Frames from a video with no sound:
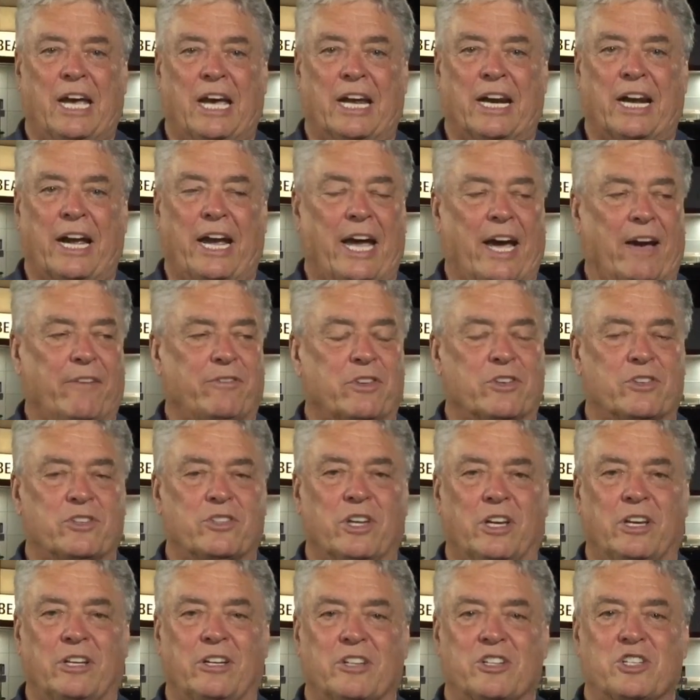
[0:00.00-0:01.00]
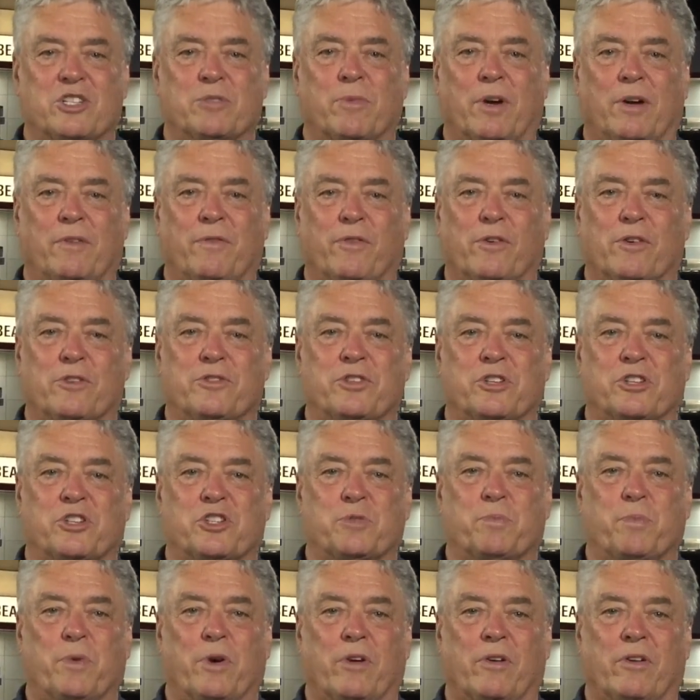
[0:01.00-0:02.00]
And I have to say, this is my first
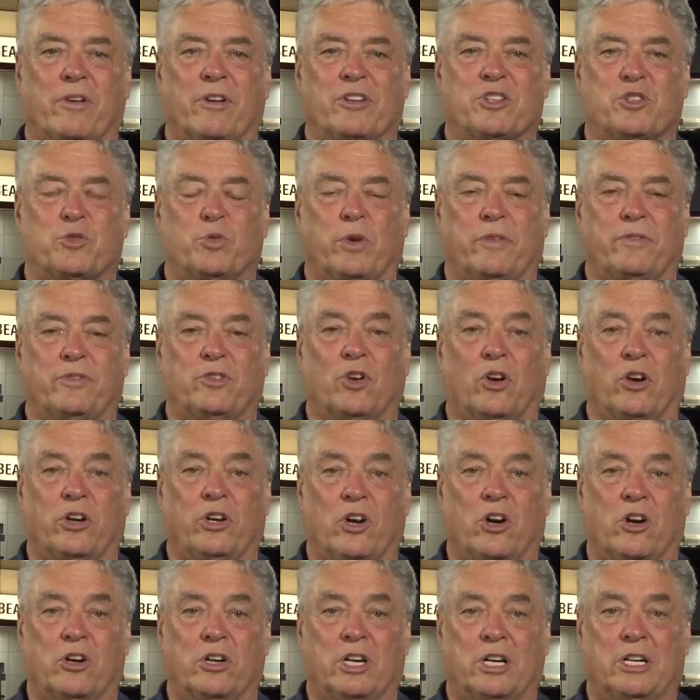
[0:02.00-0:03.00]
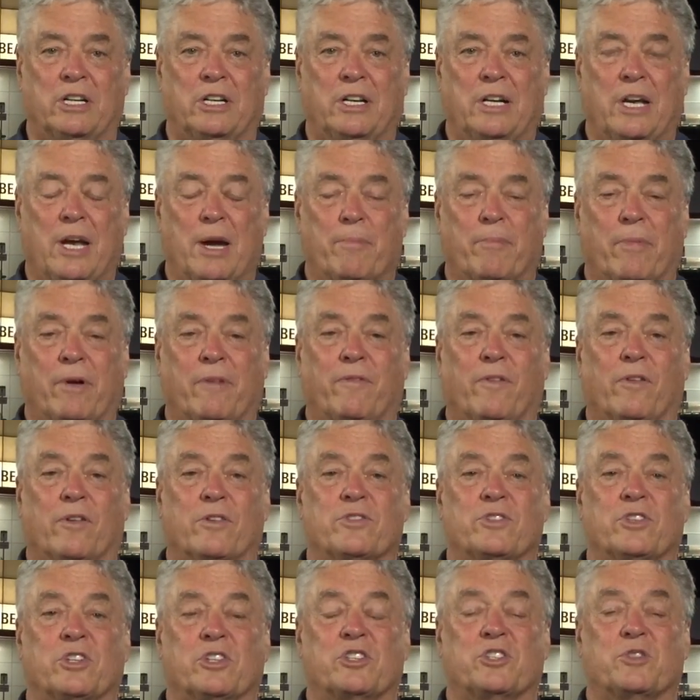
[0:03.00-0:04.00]
experience with Toyota, my
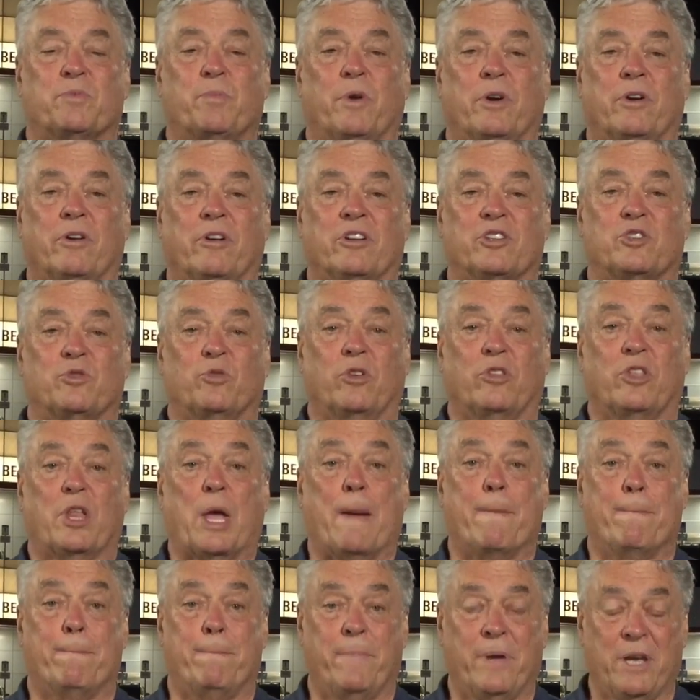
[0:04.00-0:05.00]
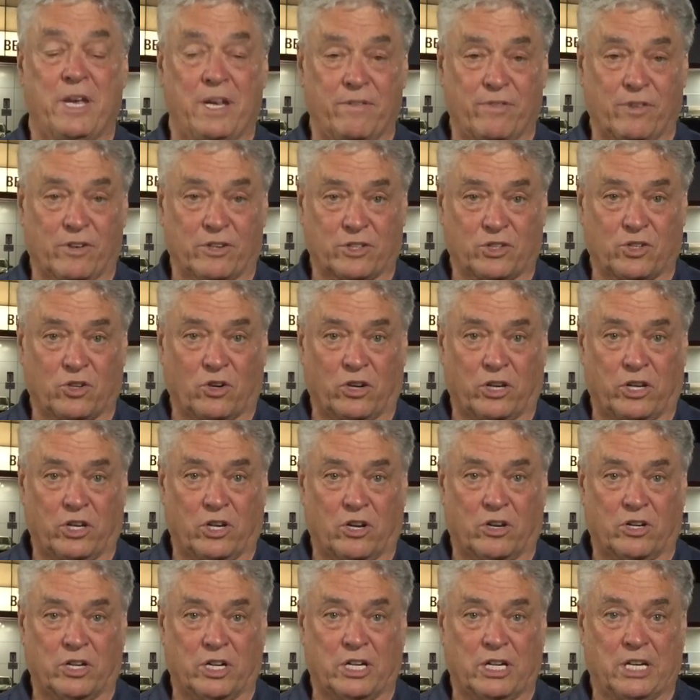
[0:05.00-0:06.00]
first experience with Beaver
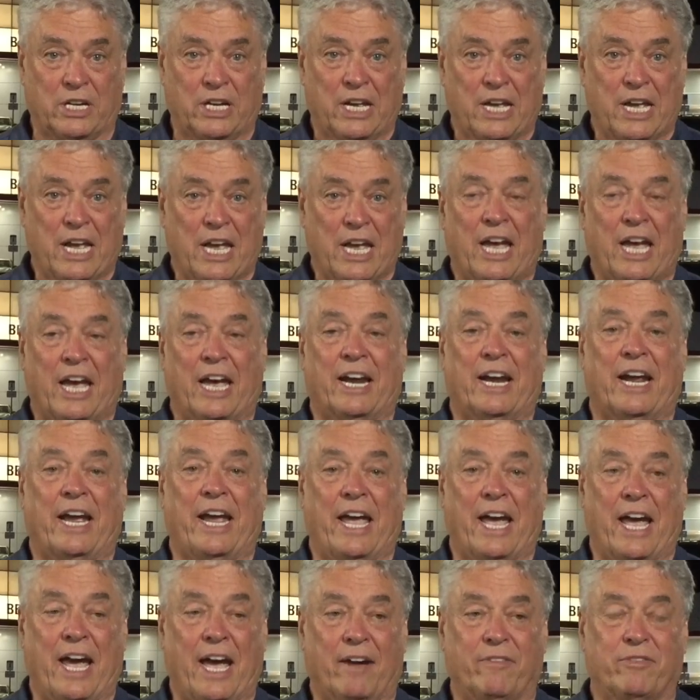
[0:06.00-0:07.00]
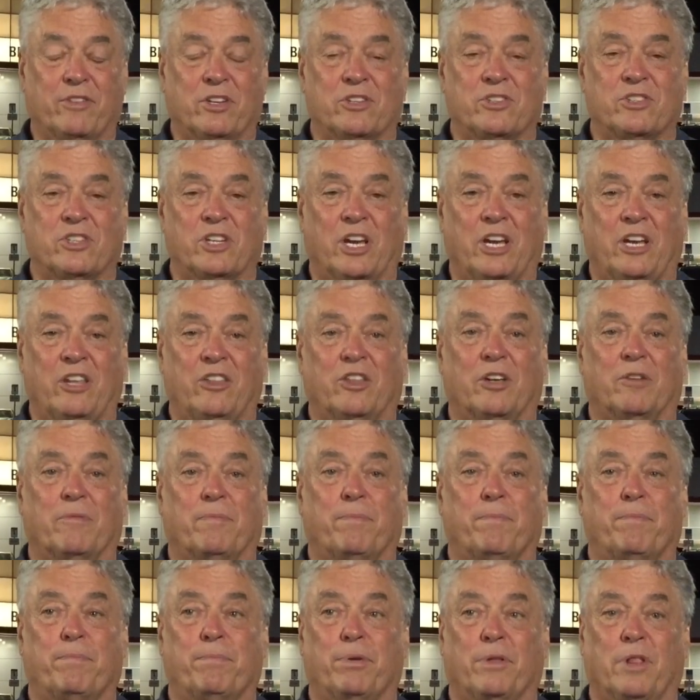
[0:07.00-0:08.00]
Toyota. And I have to say, the
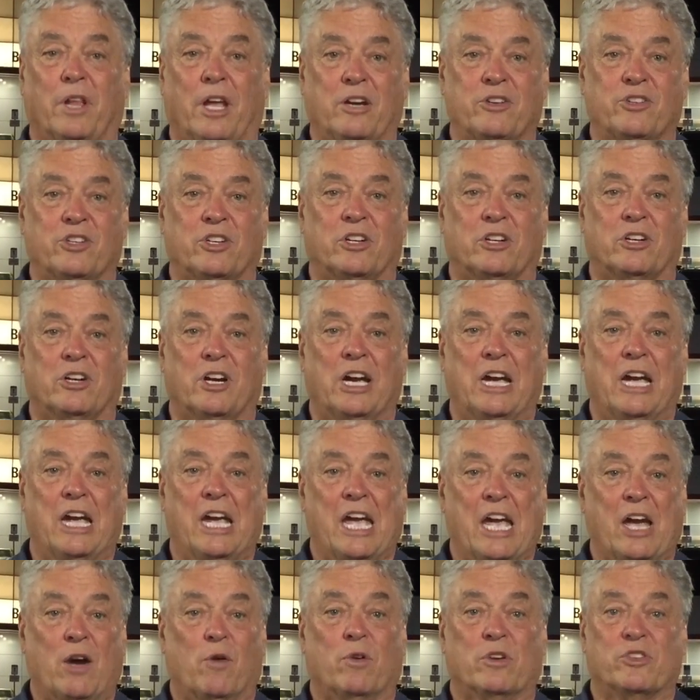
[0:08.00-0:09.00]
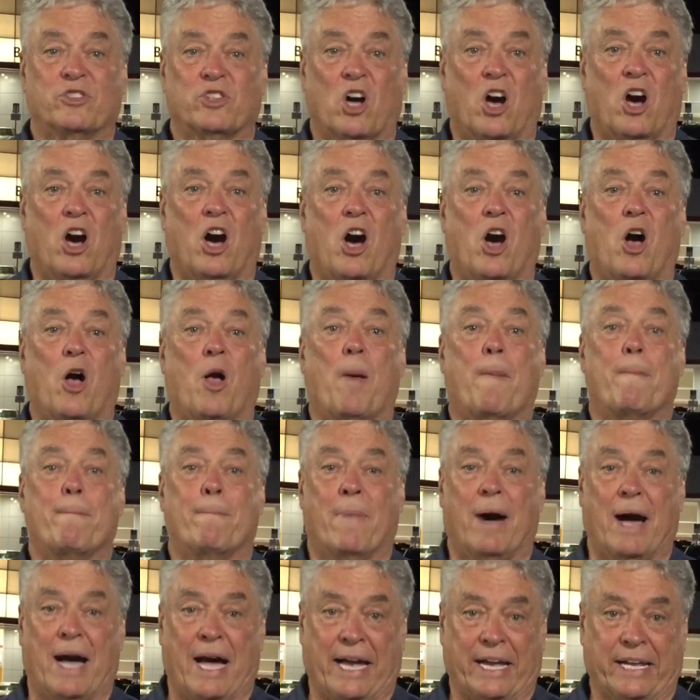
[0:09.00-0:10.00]
pleasure was all
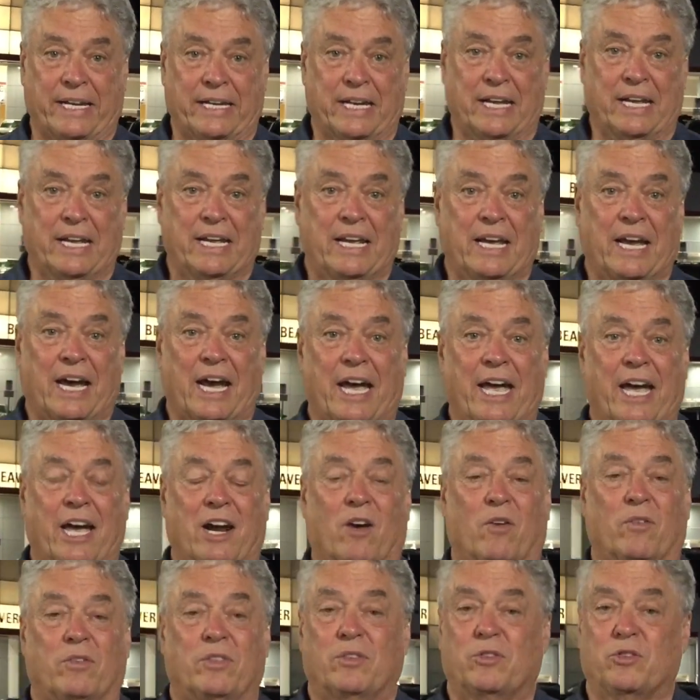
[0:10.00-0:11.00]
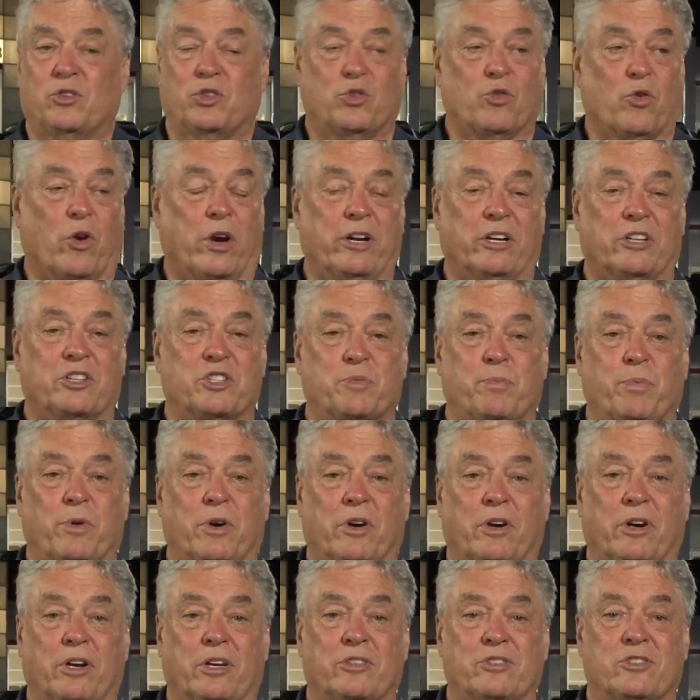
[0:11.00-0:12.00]
mine. I had a great
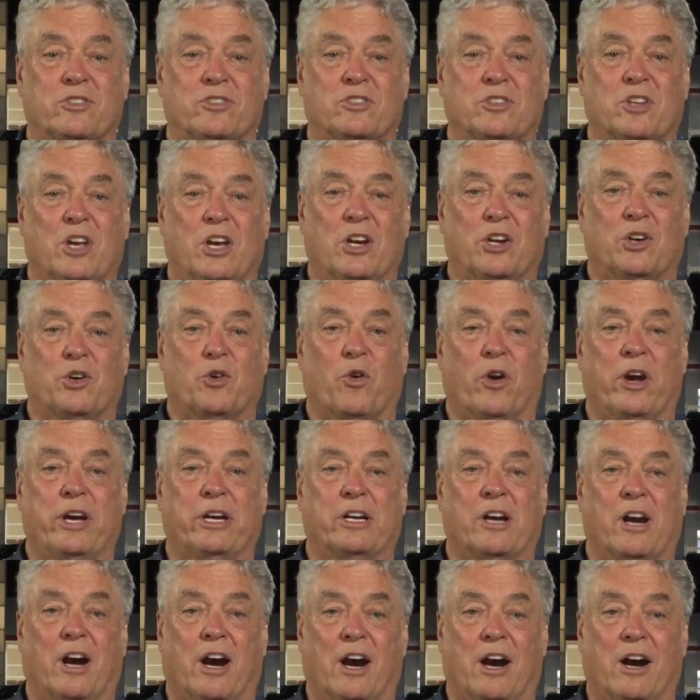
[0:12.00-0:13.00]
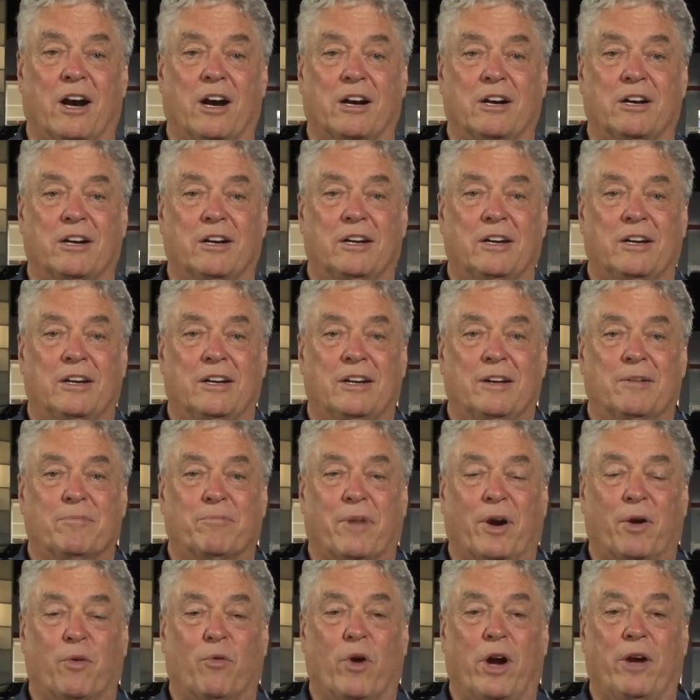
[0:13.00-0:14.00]
experience, great car.
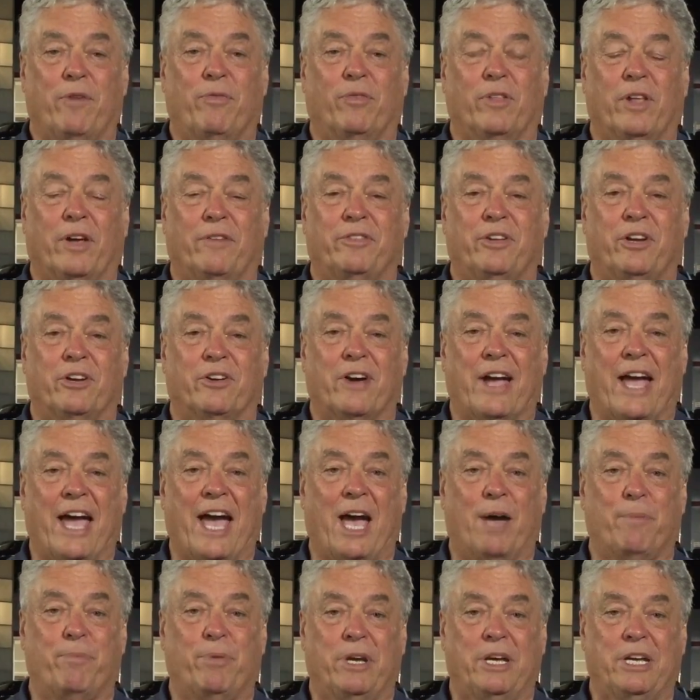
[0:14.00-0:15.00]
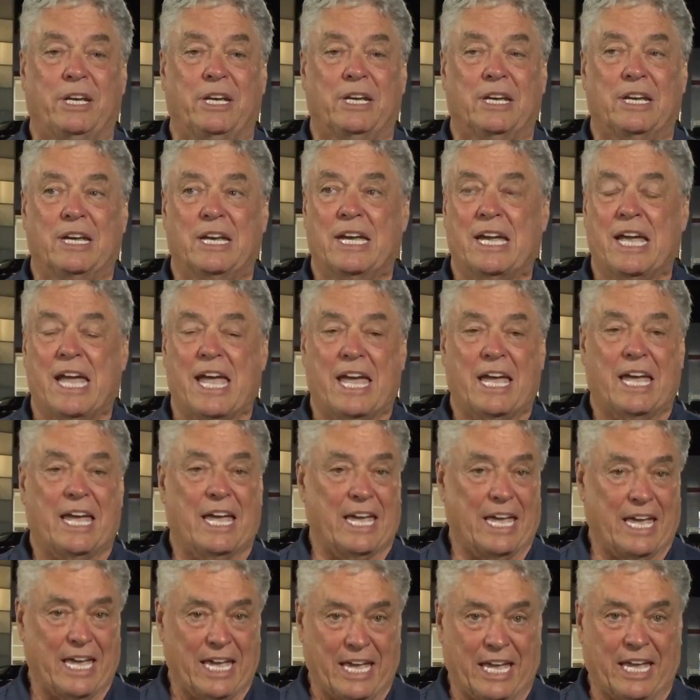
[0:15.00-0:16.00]
My wife left here happy.
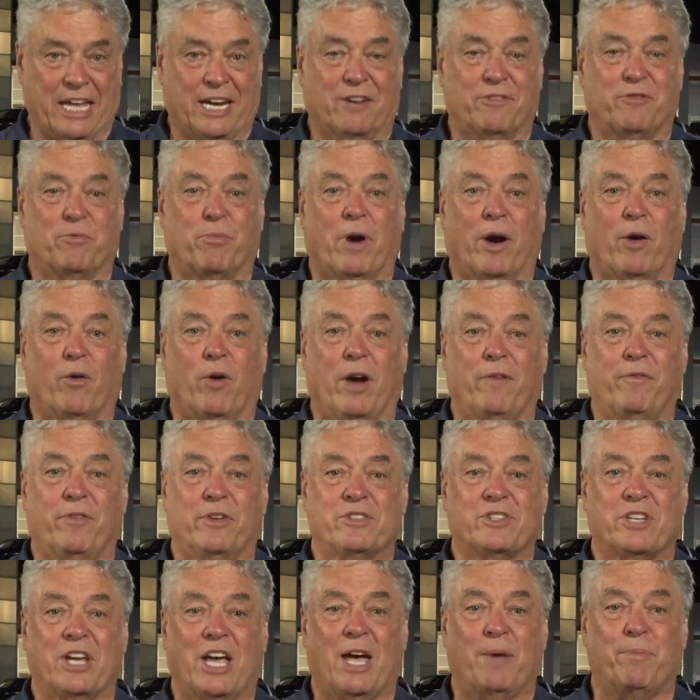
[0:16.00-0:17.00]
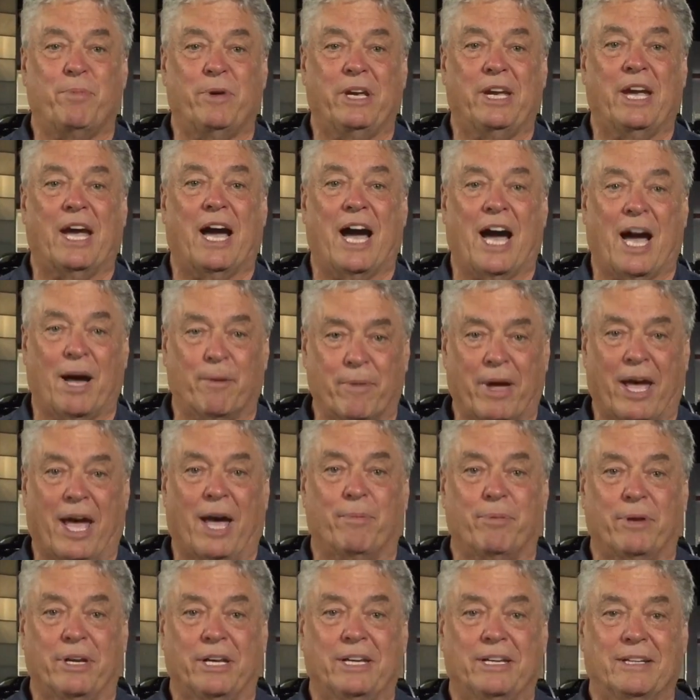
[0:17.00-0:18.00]
And if my wife is happy, I'm
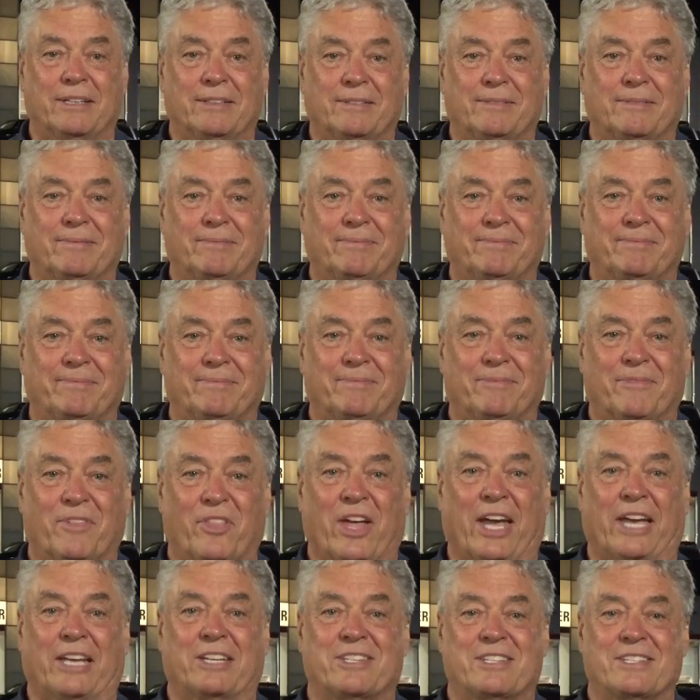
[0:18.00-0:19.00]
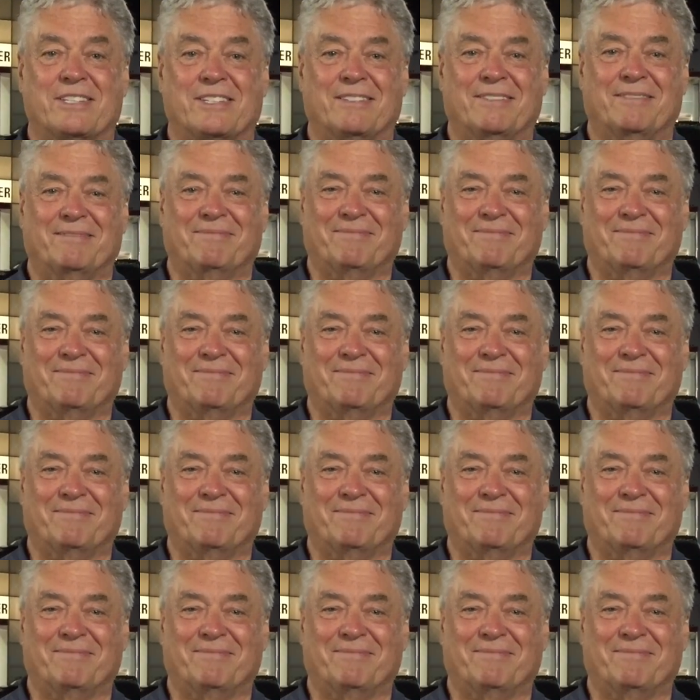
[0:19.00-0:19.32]
happy. Thanks.